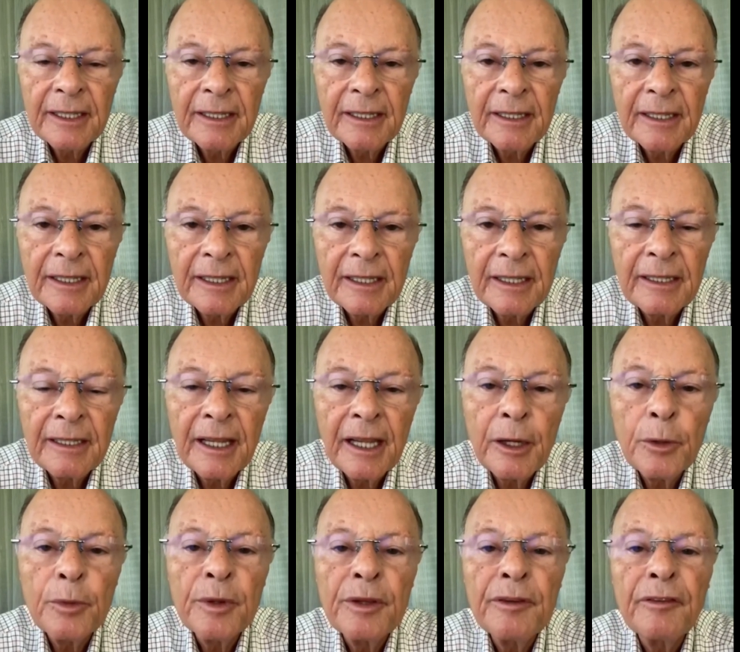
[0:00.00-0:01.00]
so then you
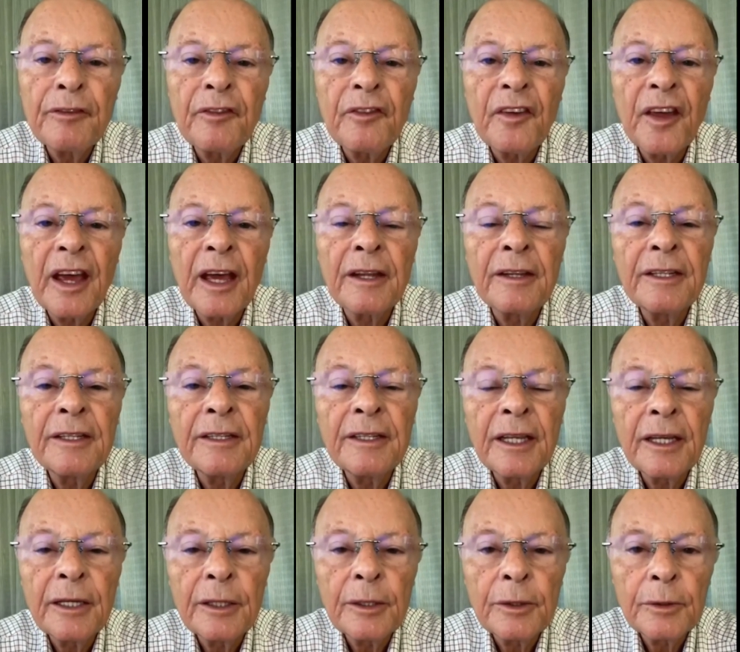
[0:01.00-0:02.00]
can be sure,
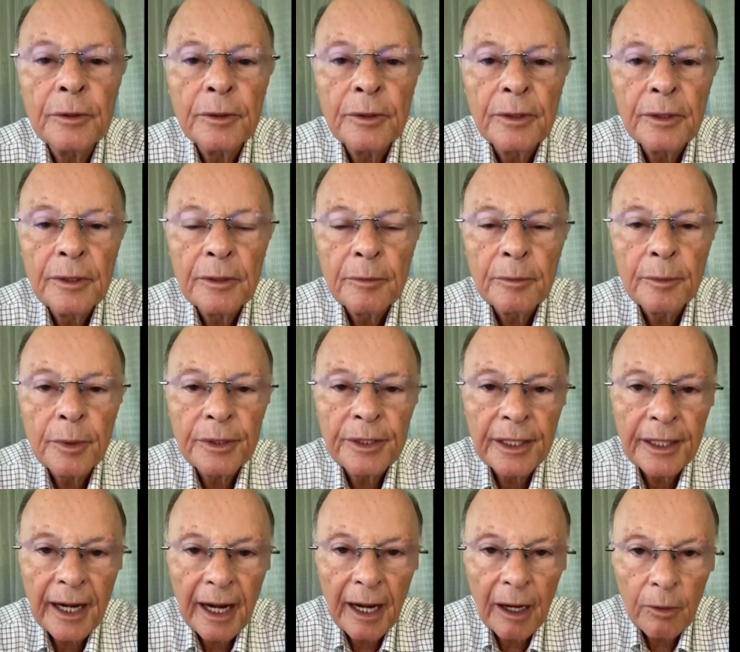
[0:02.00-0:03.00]
you
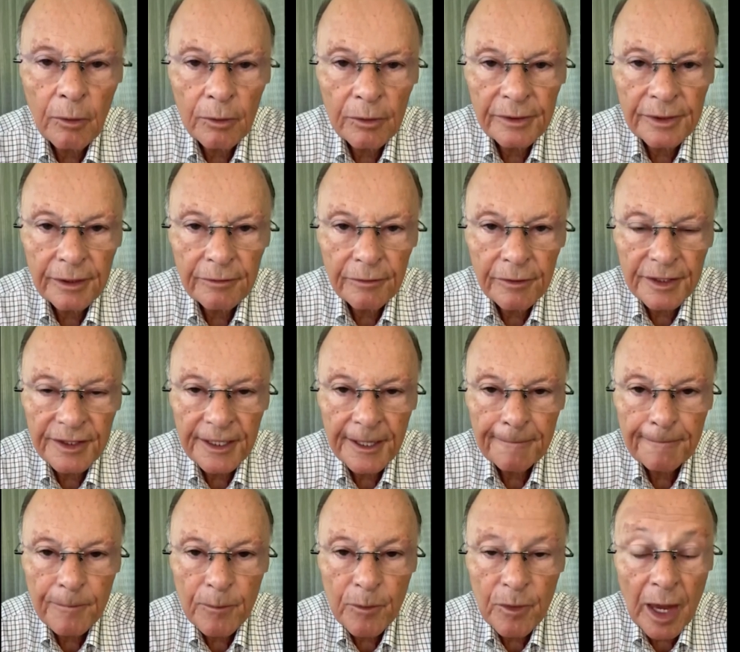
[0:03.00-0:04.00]
can be certain
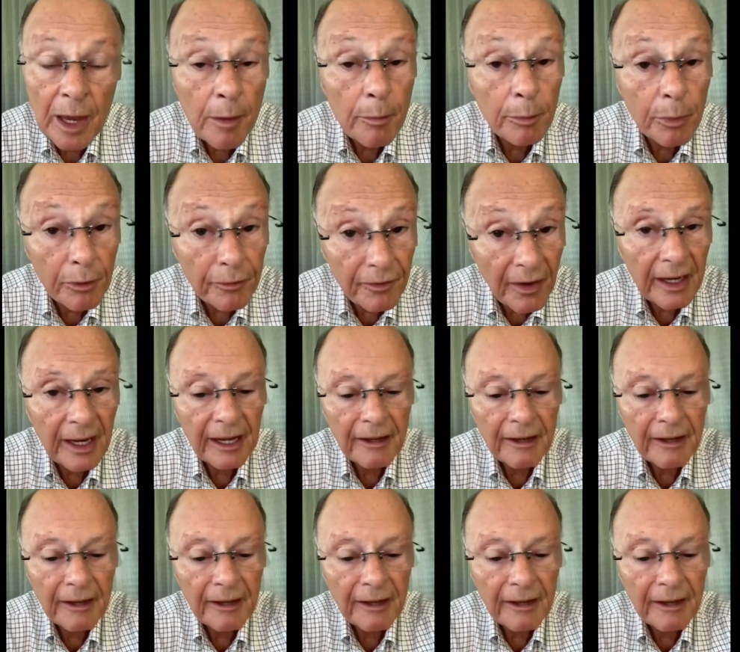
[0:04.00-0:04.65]
that hell